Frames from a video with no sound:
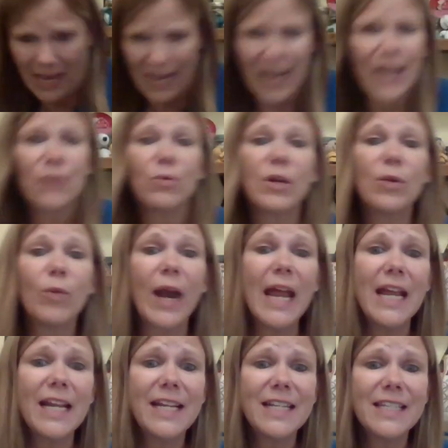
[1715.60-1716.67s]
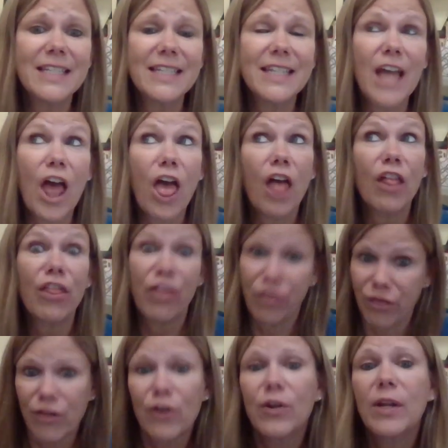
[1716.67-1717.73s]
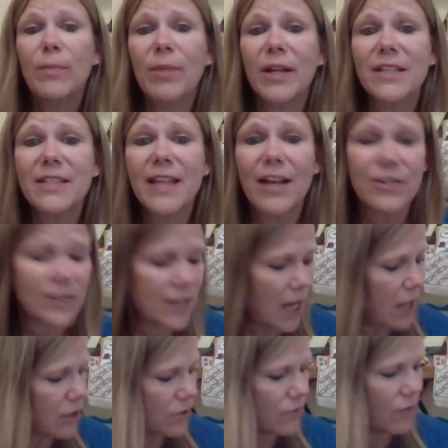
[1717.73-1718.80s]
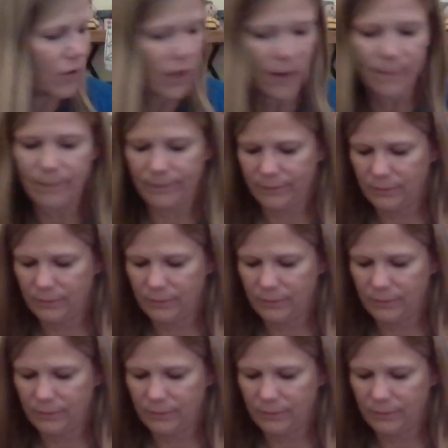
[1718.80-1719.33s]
And we raised thirty plus thousand dollars for them.